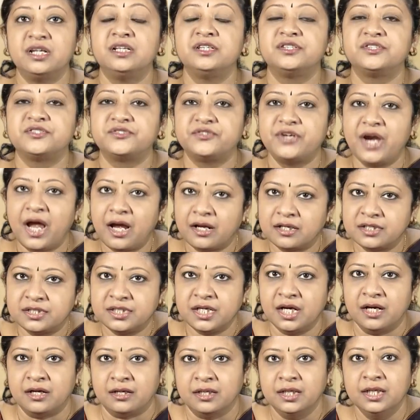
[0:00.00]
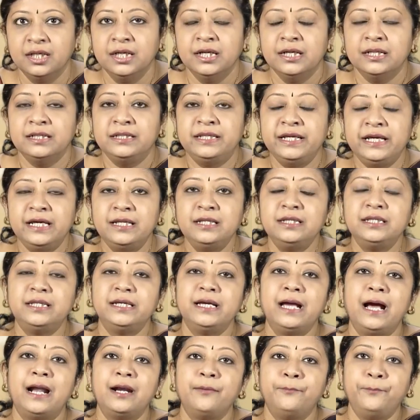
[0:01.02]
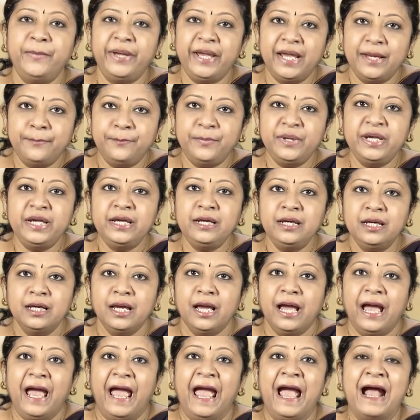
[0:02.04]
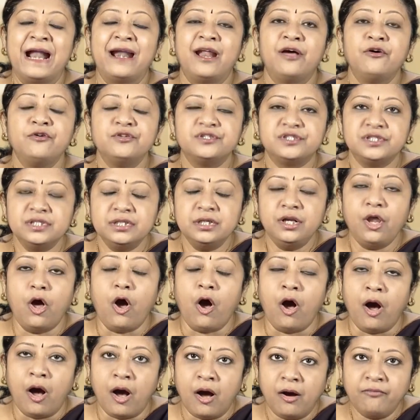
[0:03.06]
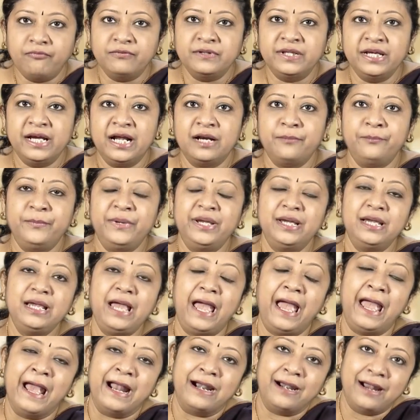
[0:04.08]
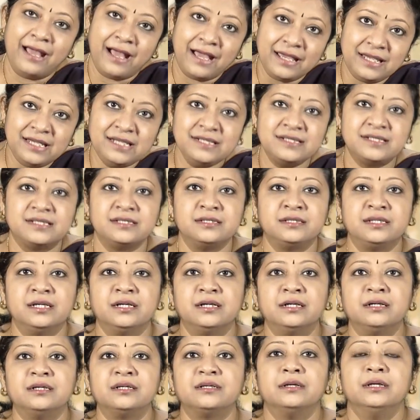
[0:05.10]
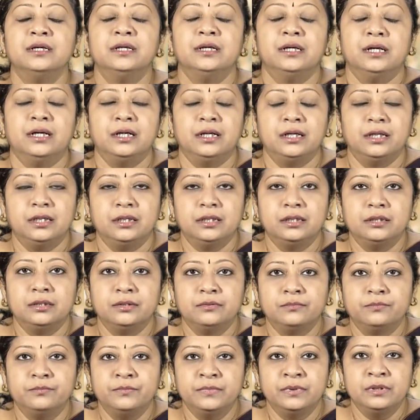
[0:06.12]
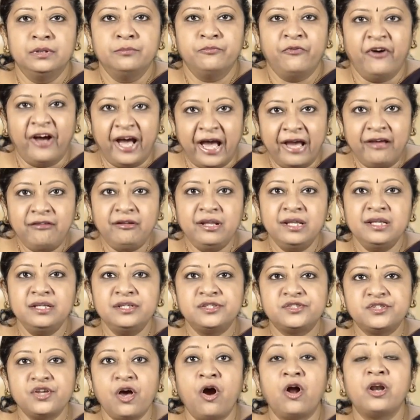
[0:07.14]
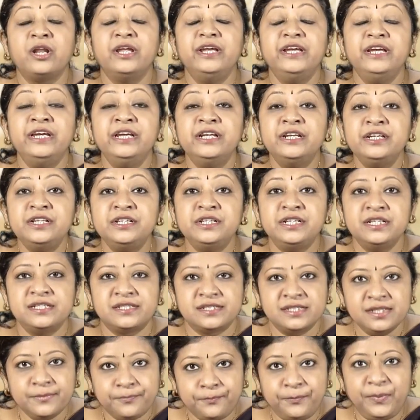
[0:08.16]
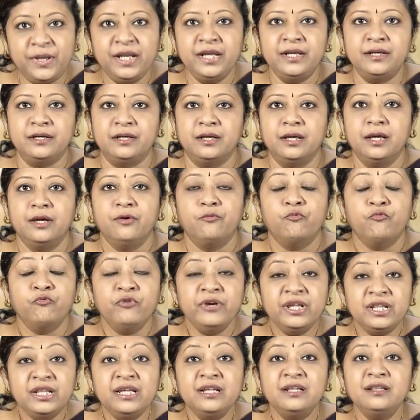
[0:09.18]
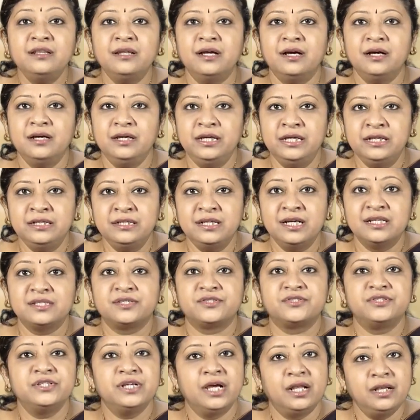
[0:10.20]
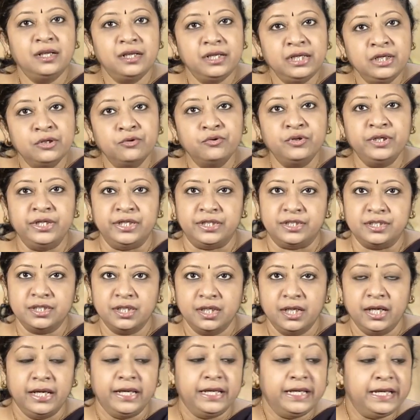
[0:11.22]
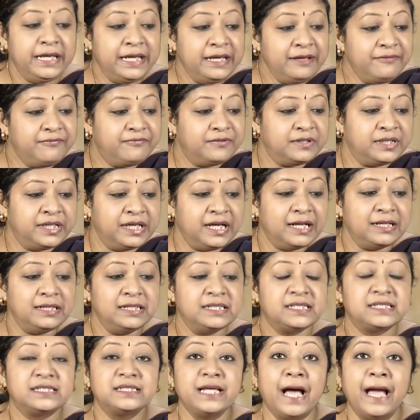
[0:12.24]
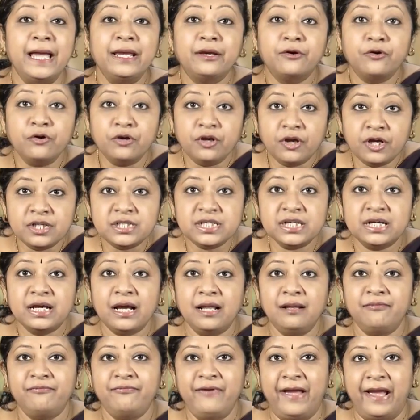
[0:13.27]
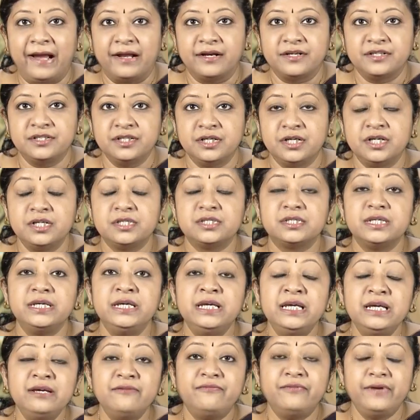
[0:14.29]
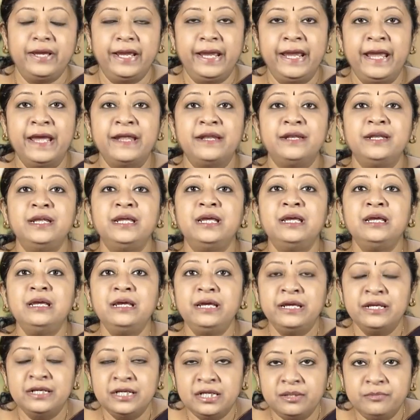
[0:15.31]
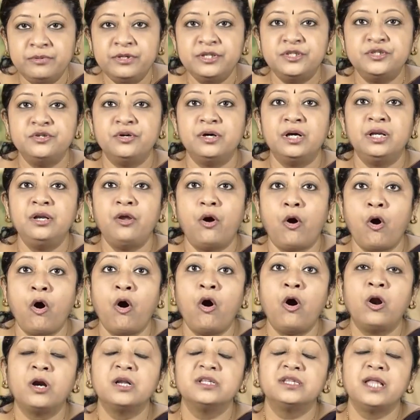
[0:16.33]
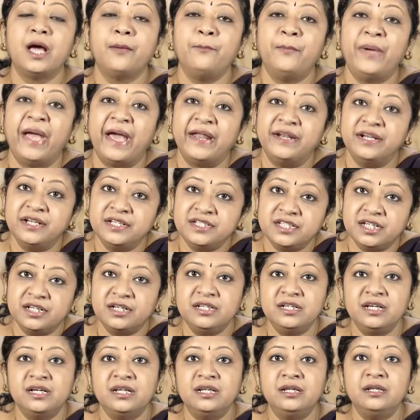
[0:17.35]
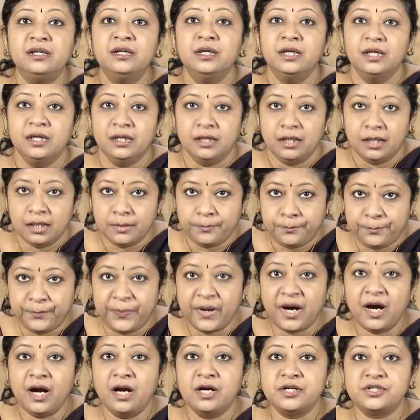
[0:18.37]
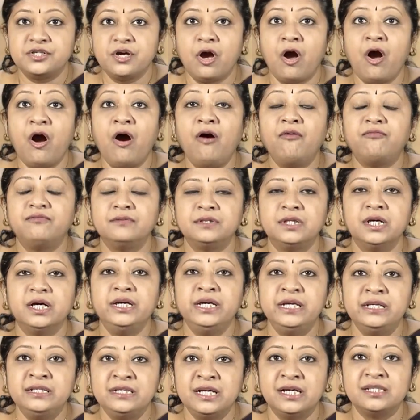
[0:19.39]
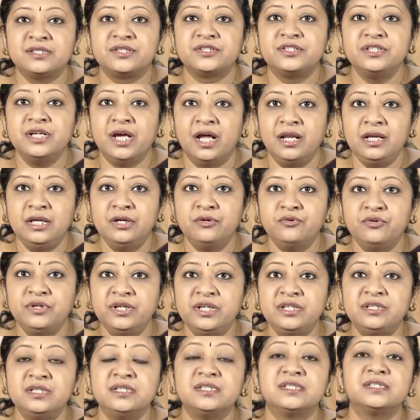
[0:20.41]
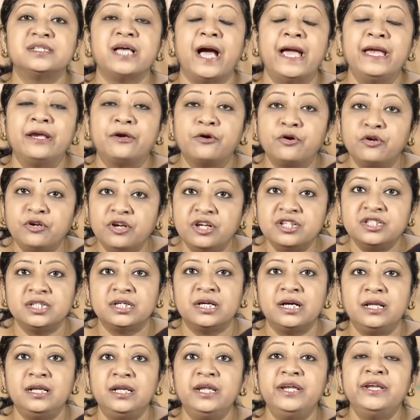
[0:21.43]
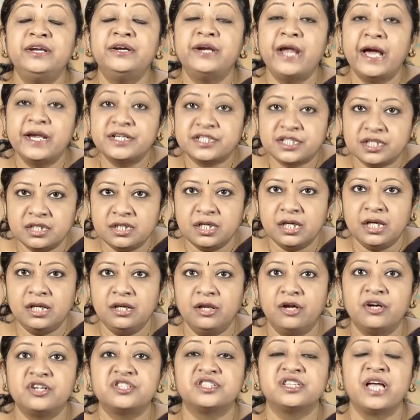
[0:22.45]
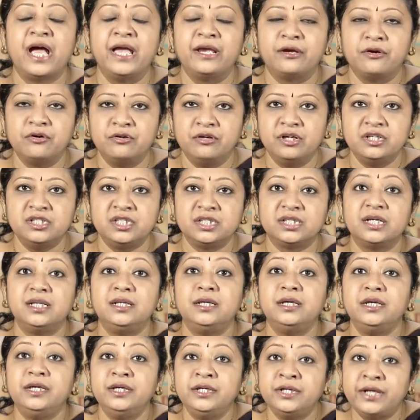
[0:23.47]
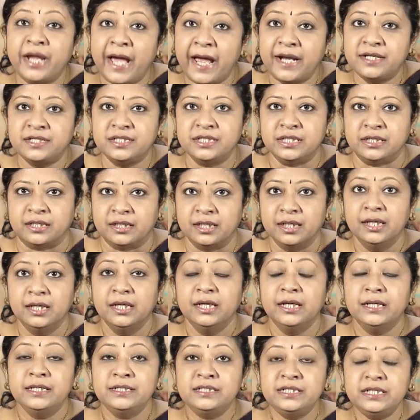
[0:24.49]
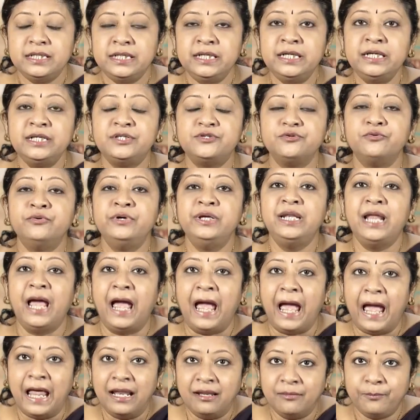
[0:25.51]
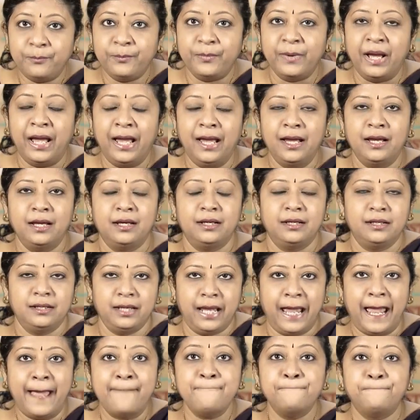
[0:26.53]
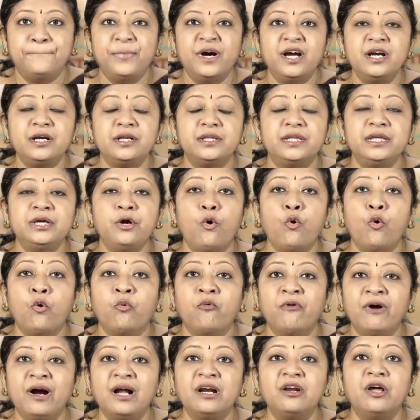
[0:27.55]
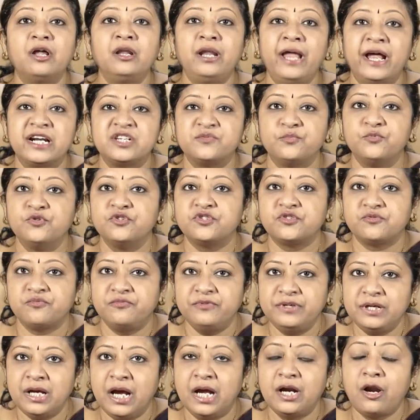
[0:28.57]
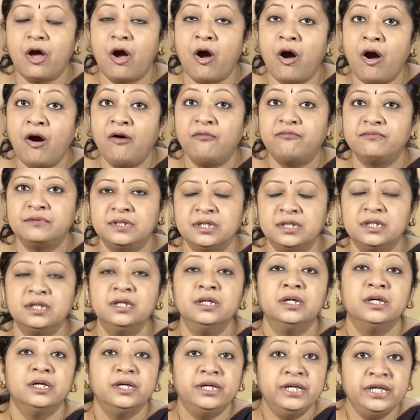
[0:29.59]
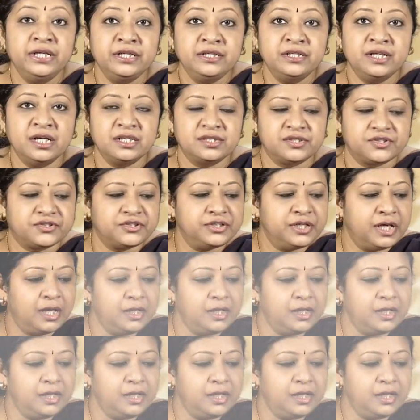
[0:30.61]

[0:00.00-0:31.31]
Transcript: structure, then there may be there may arise the violence or indiscipline within the industrial unit. If there is psychological factors, if any individual or the managerial part of the industrial unit is psychologically irrational or psychologically erratic, it will hamper the overall atmosphere of the industrial